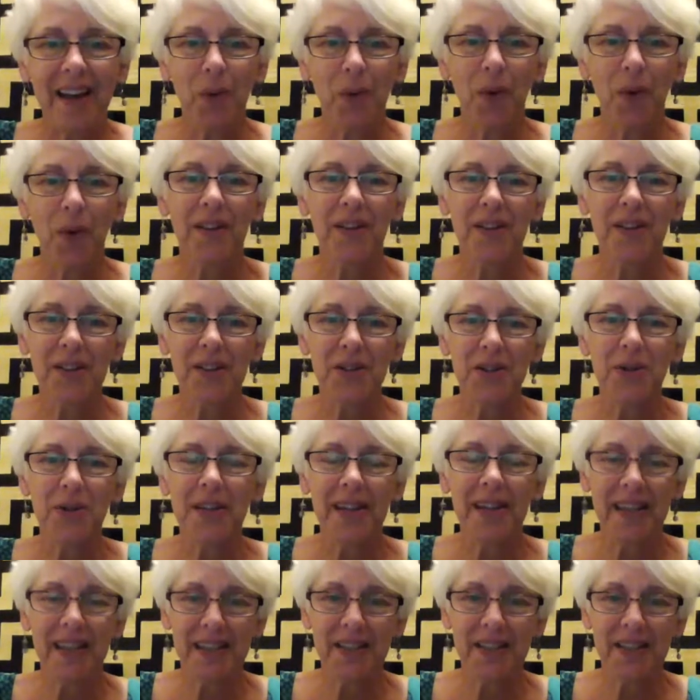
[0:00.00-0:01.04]
when the student
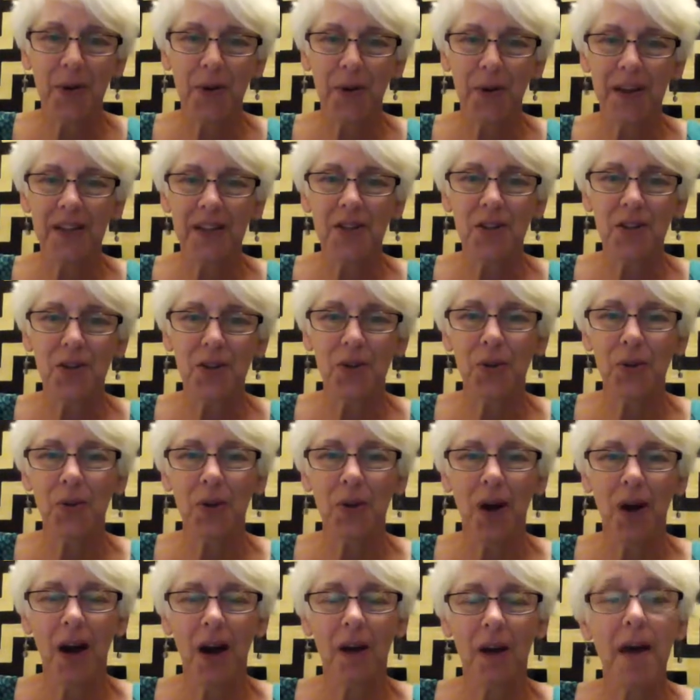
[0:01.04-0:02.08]
is going to
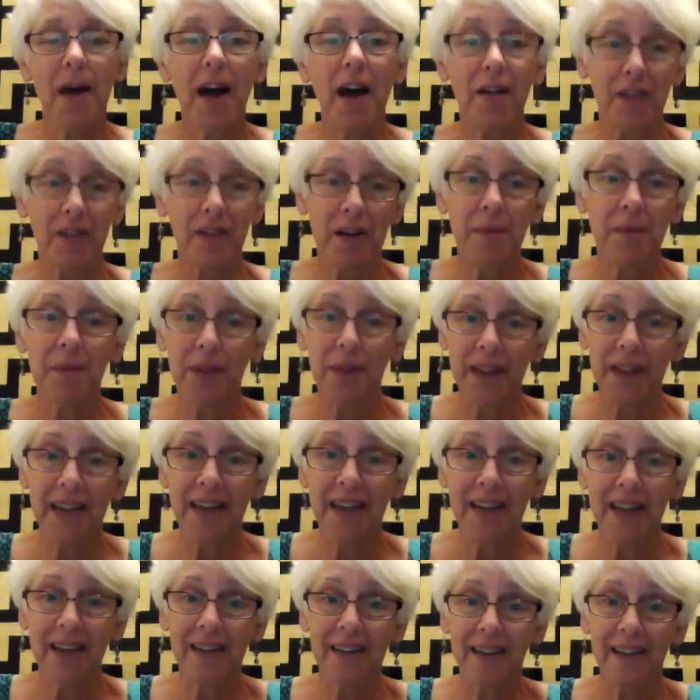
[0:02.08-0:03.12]
have
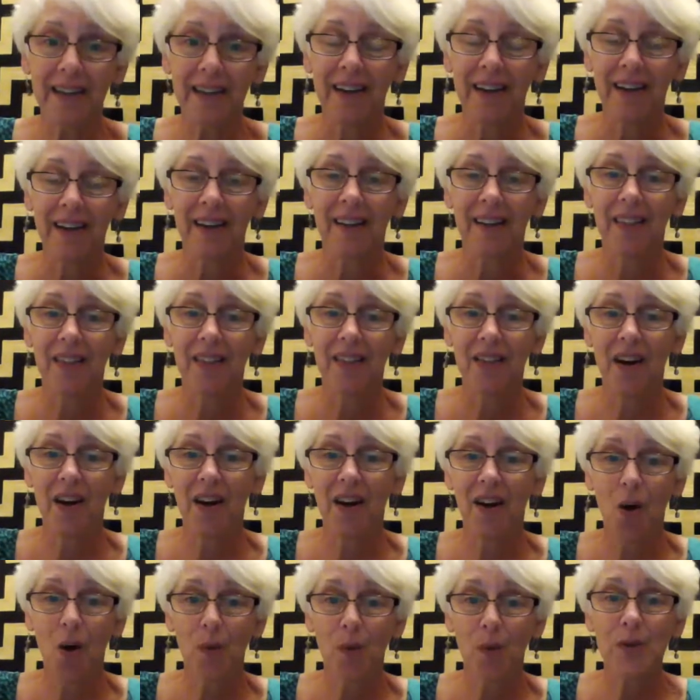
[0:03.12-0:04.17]
completed
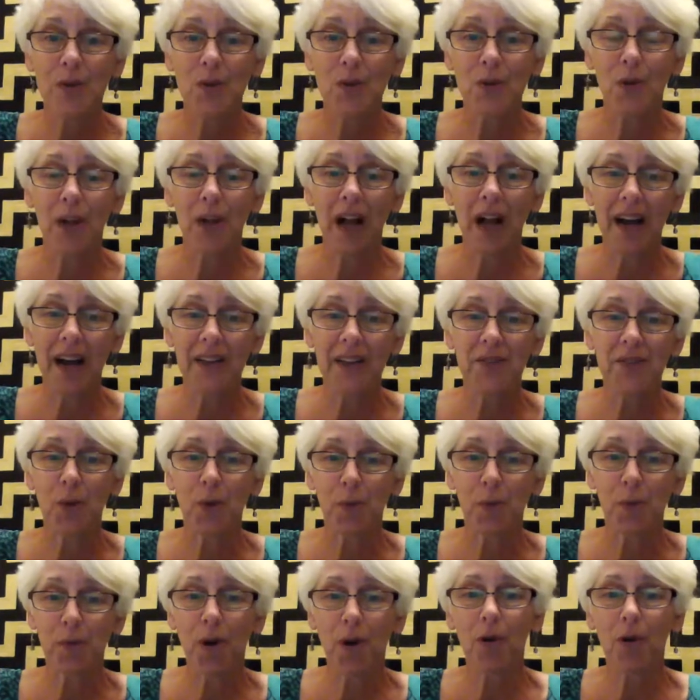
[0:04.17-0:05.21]
the homeschool high school
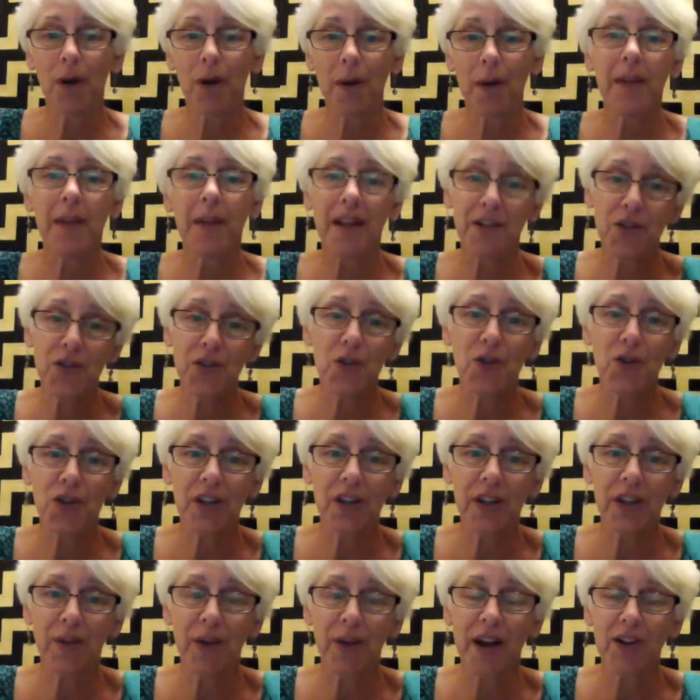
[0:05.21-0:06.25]
program, and that's usually
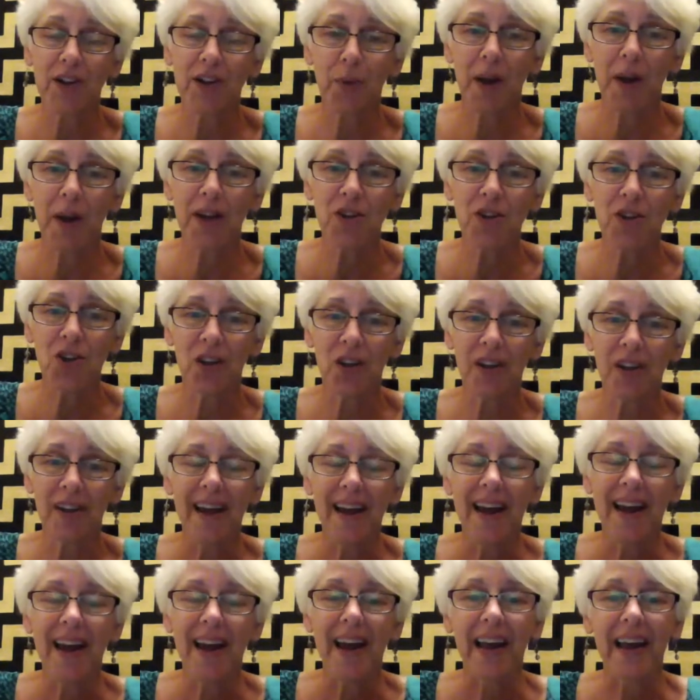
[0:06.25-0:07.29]
graduation.
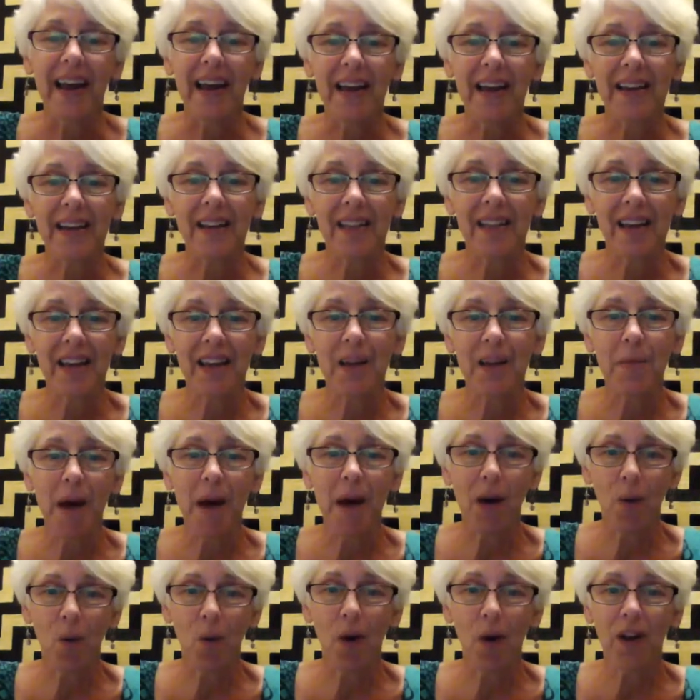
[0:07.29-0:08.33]
And think
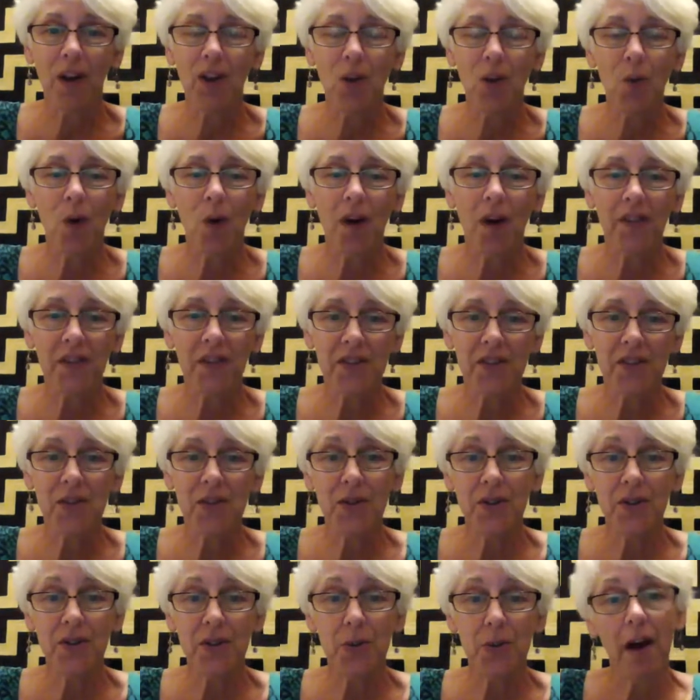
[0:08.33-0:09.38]
about what you want the
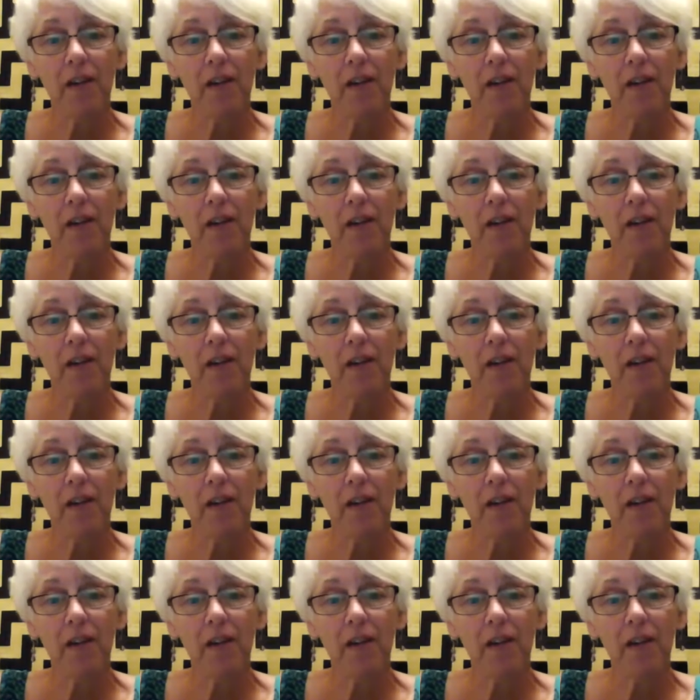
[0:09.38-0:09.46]
student to have